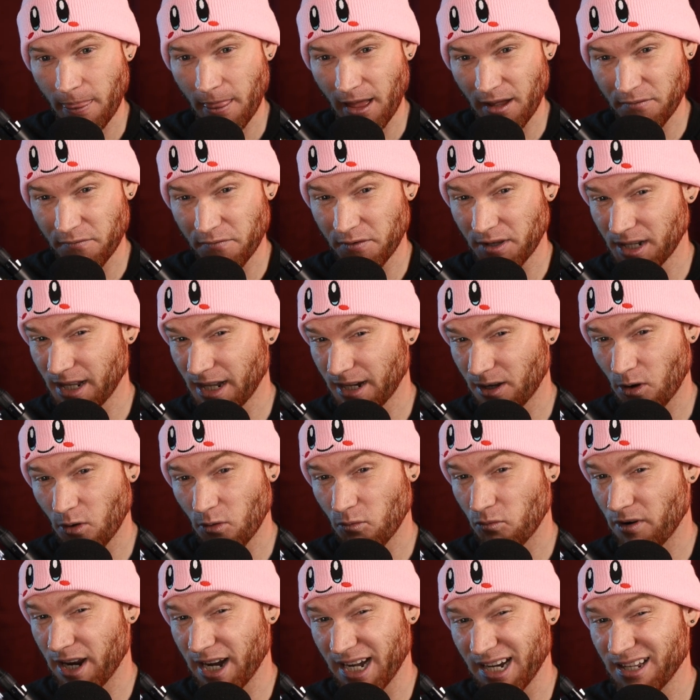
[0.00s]
I feel like
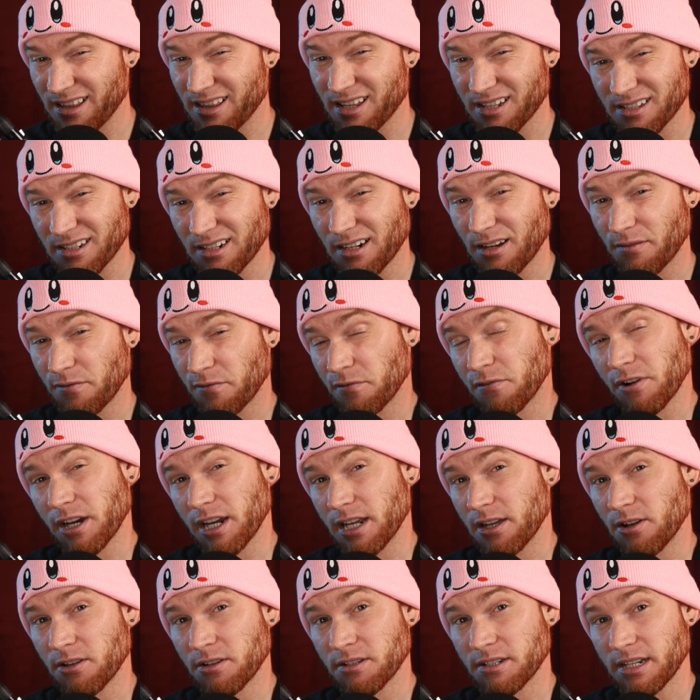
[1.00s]
already there's enough free
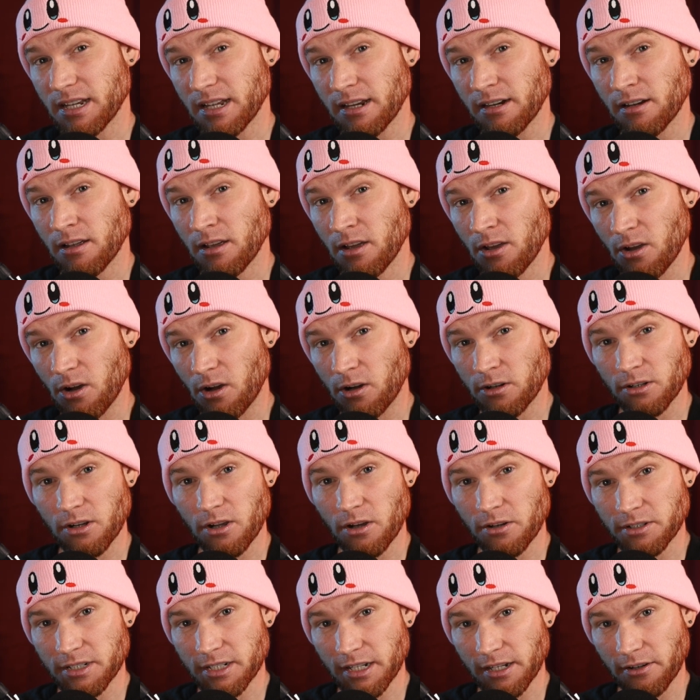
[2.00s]
content on
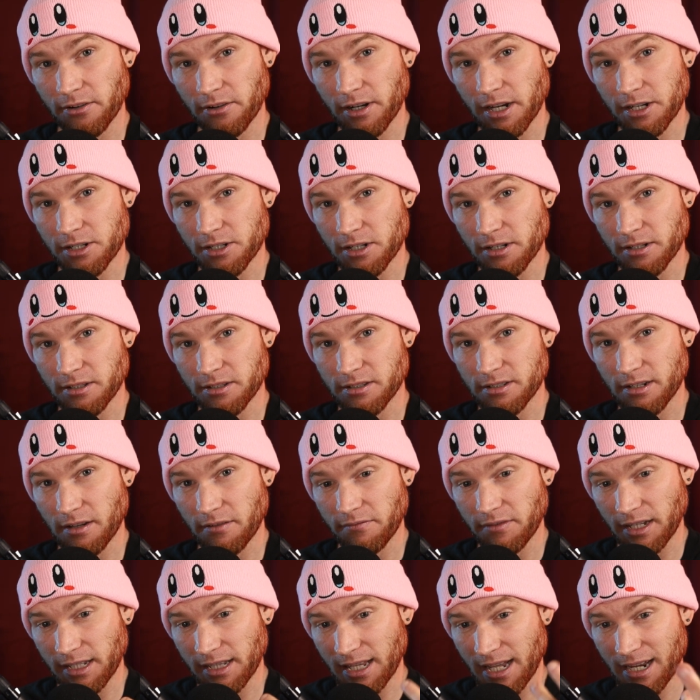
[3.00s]
content creation and
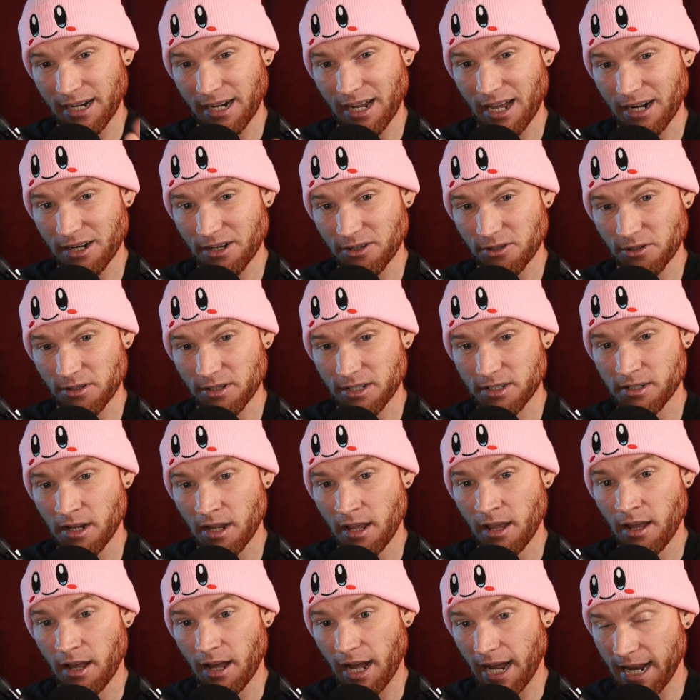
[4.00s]
stuff like that and how to do this.
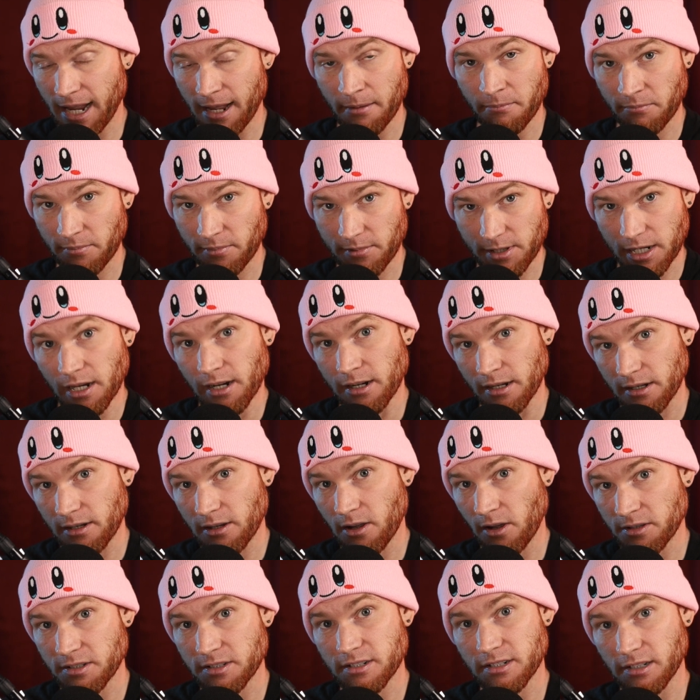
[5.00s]
I am going to
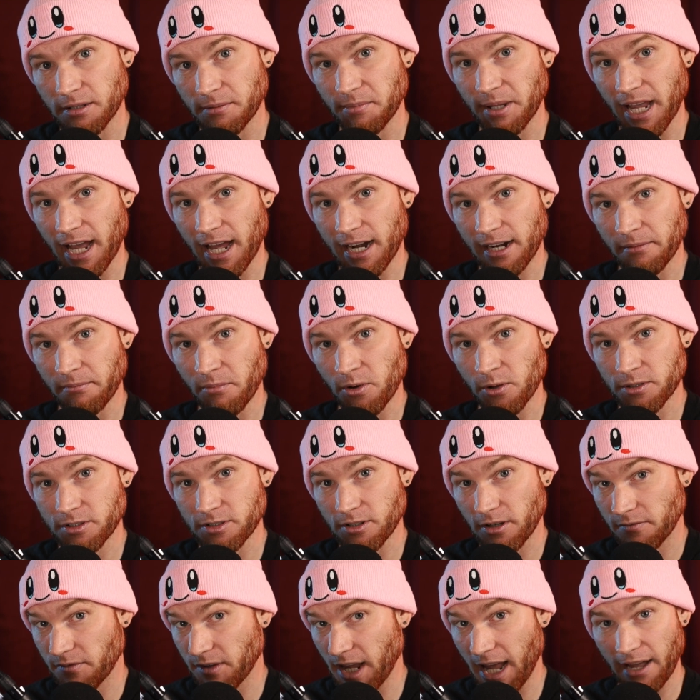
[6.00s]
constantly be adding more.
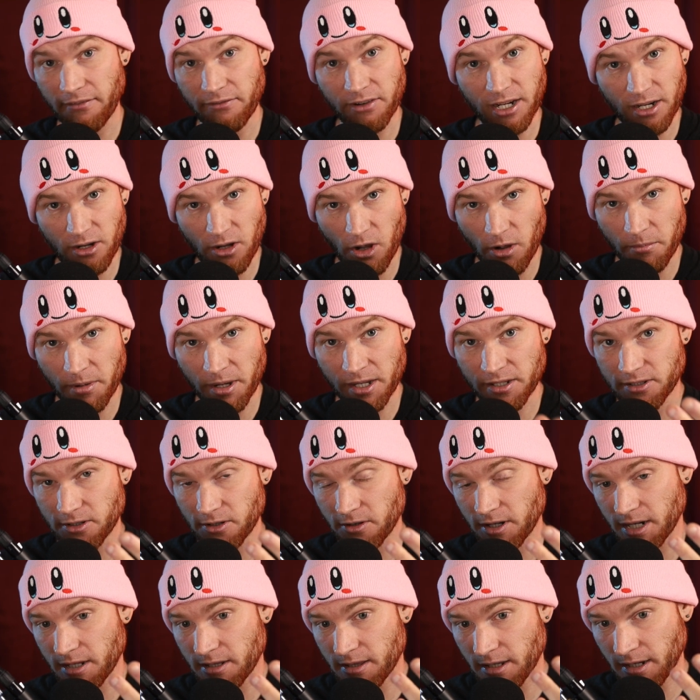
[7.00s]
So if you have any comments or
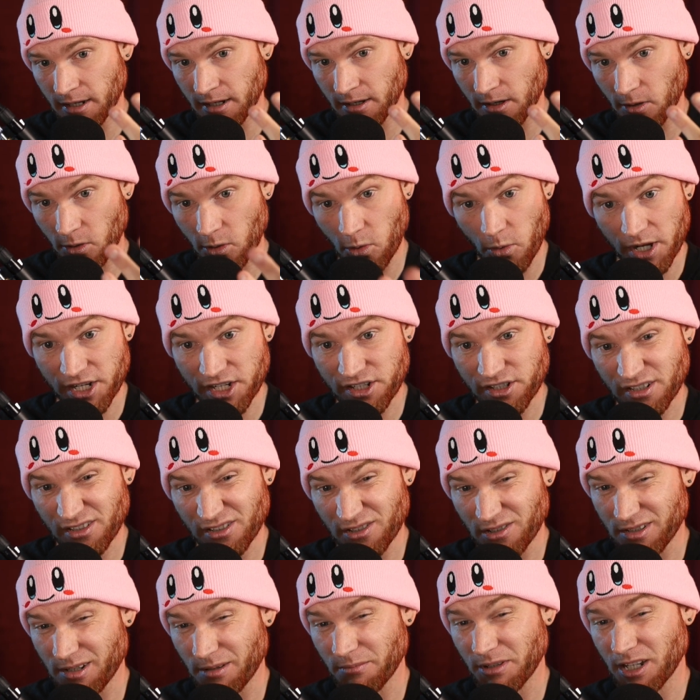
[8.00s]
anything or questions
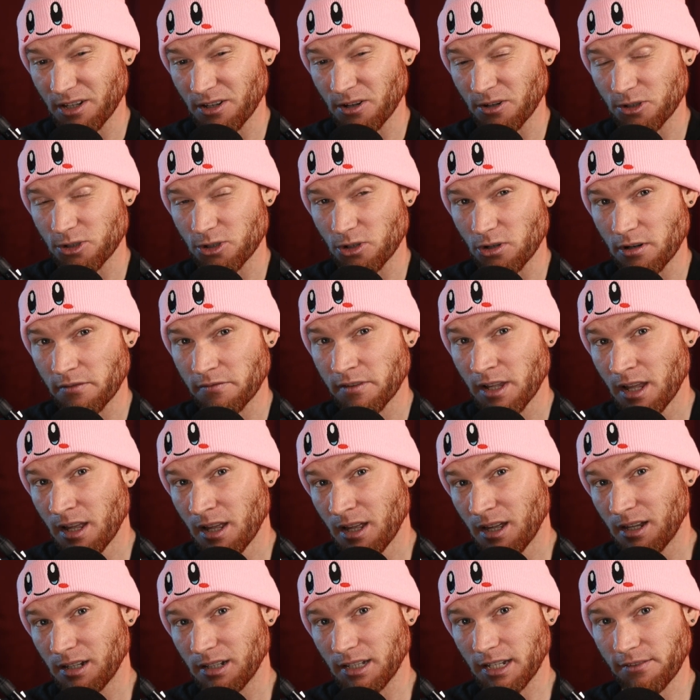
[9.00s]
or something you're not sure of,
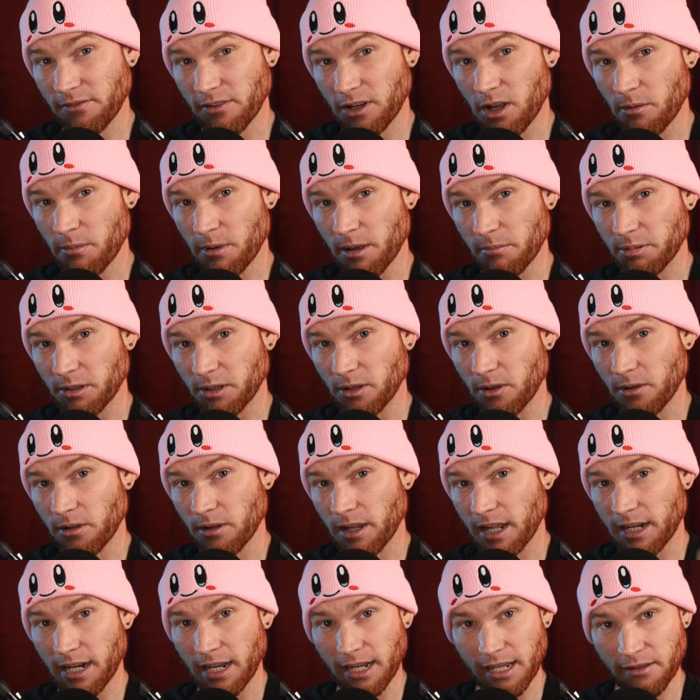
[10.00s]
leave a comment below
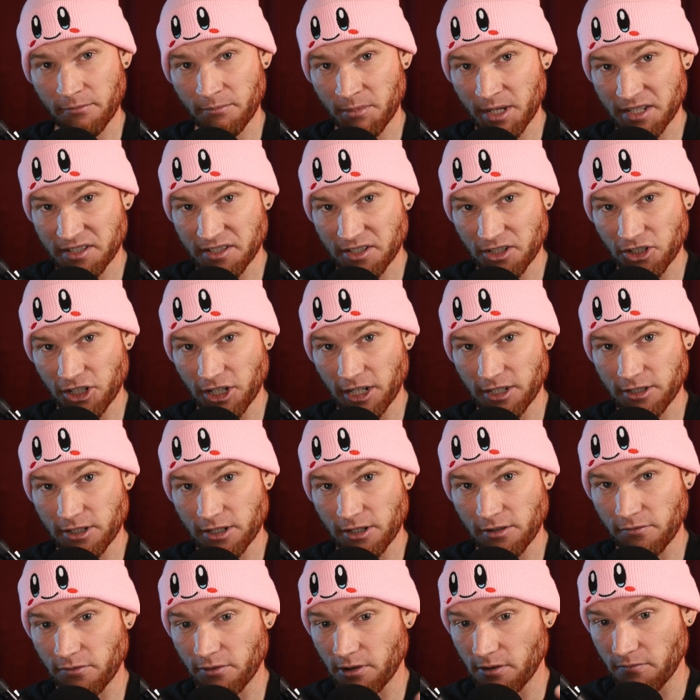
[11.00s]
and like give me a
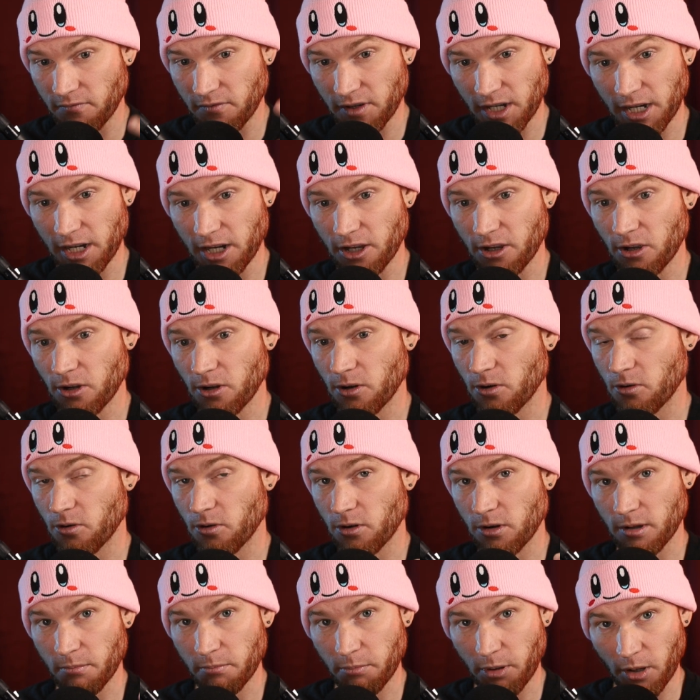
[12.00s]
suggestion for a video
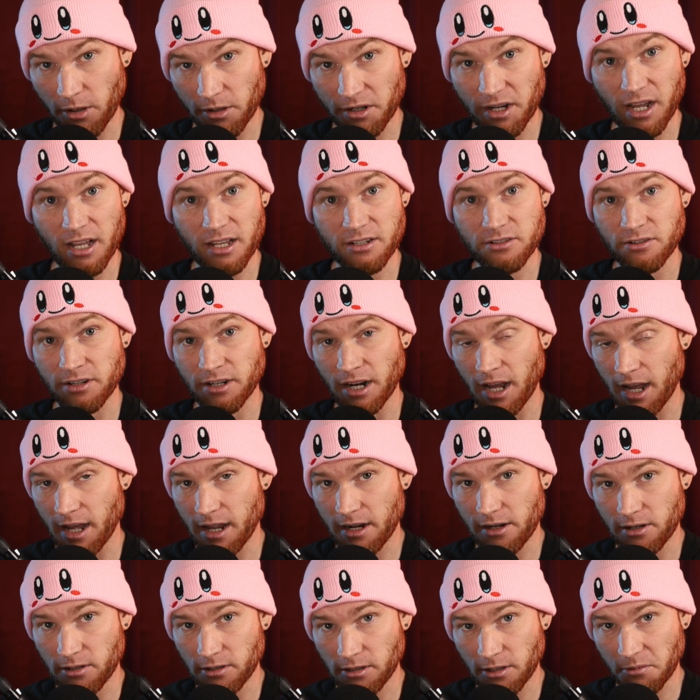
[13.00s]
or a podcast or an
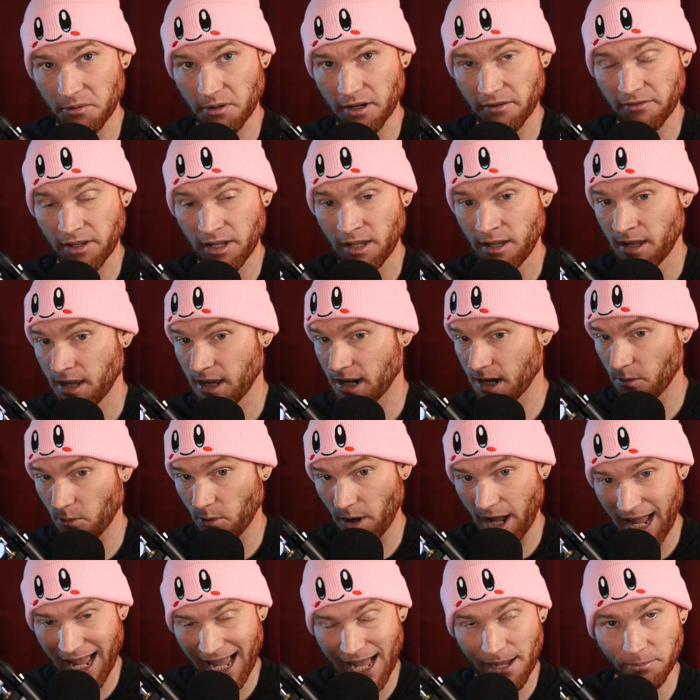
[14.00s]
article or whatever, and I will
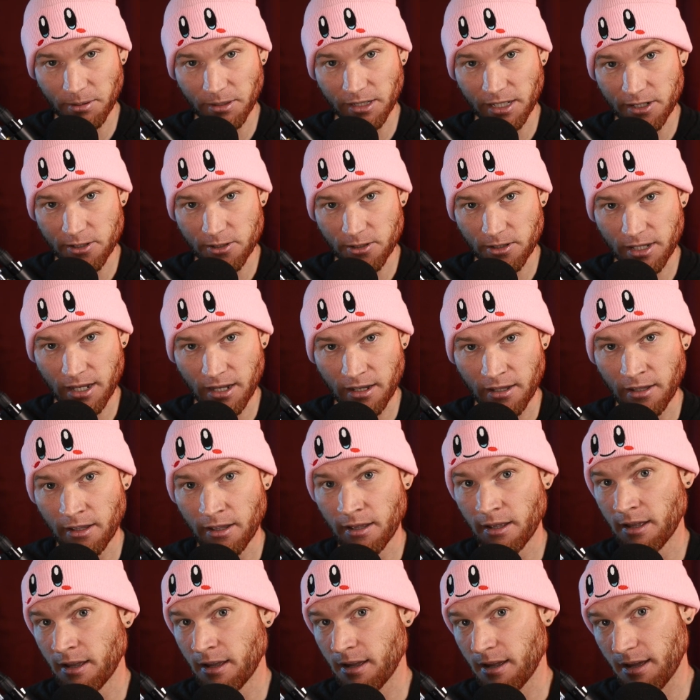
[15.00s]
happily do that.
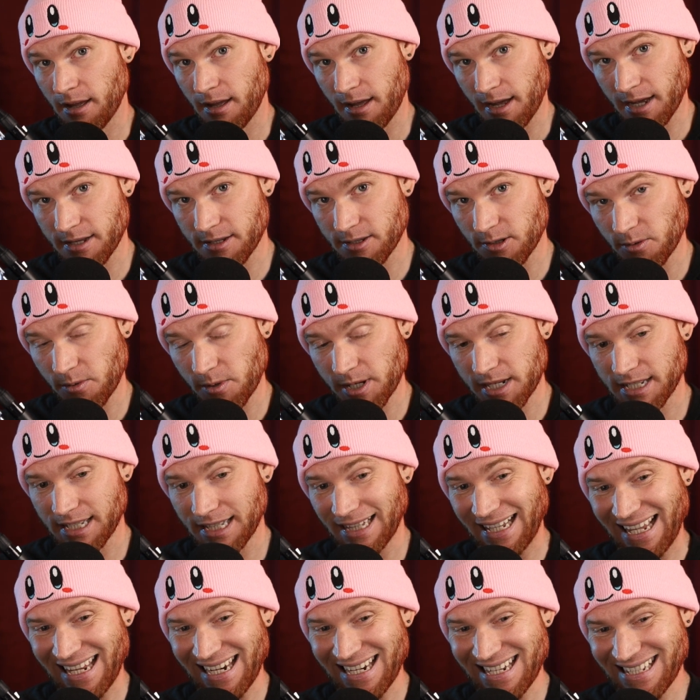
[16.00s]
As always,
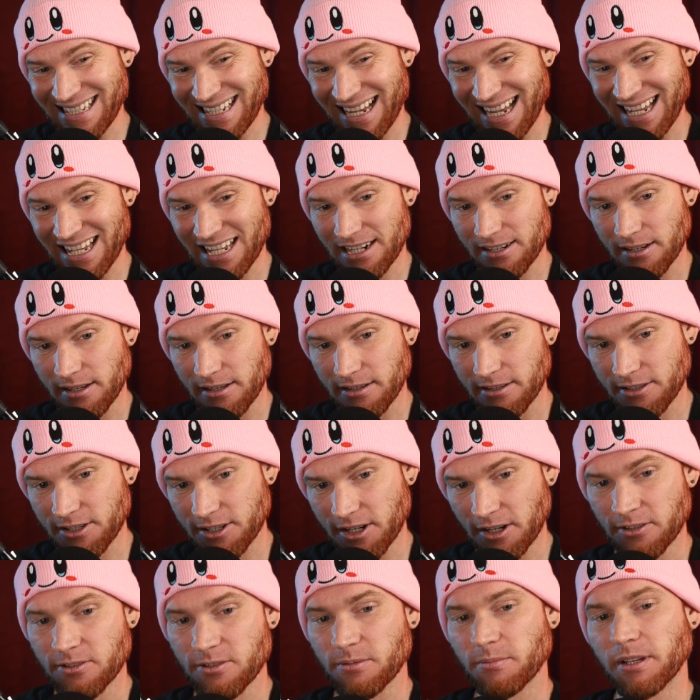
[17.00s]
ladies and
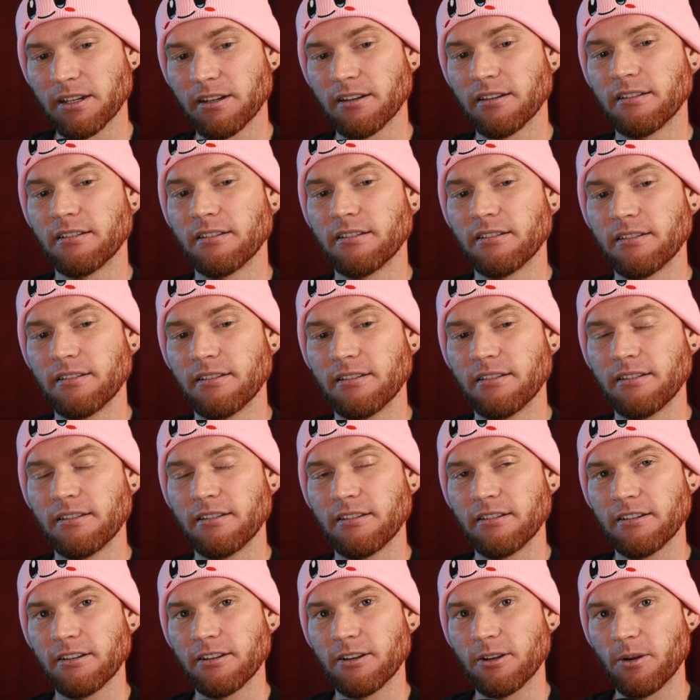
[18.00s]
gentlemen,
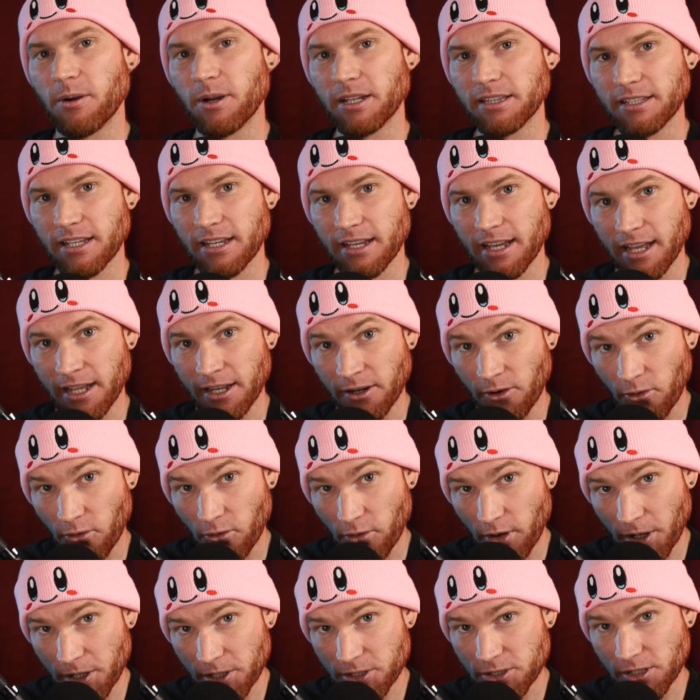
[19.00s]
go out there and
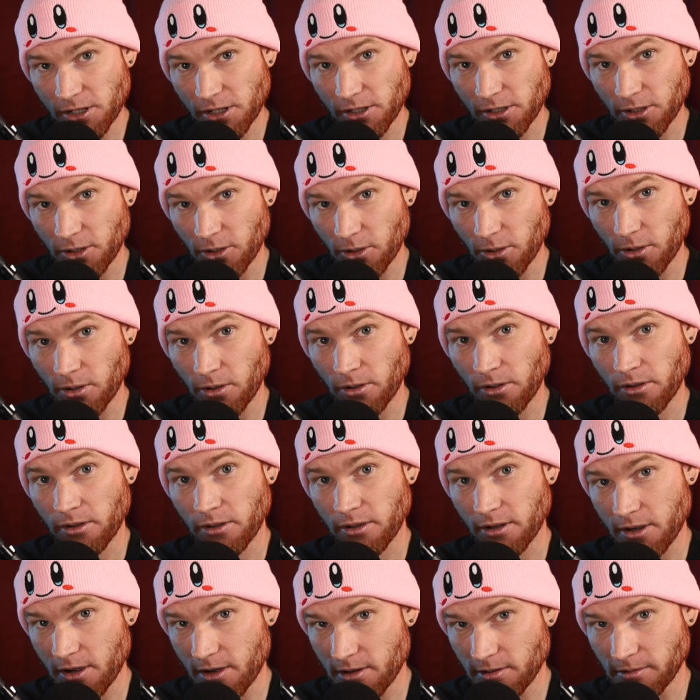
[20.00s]
crush your
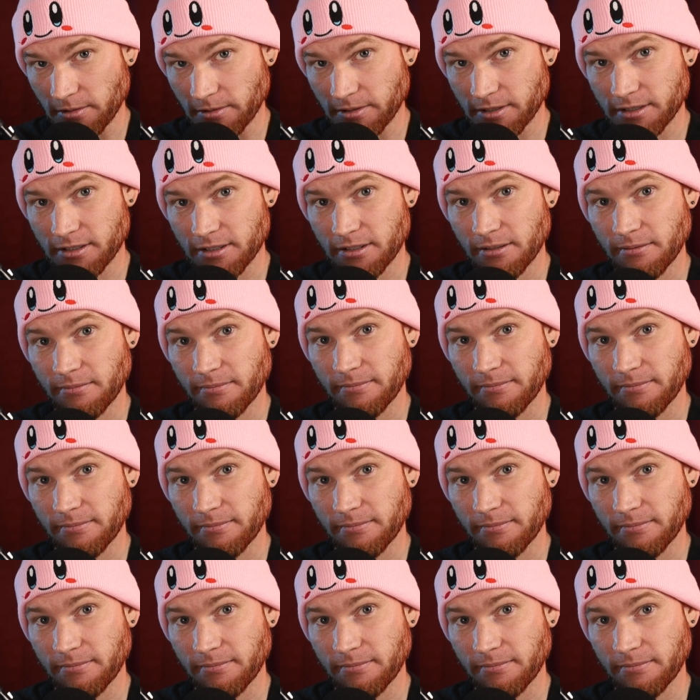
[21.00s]
goals.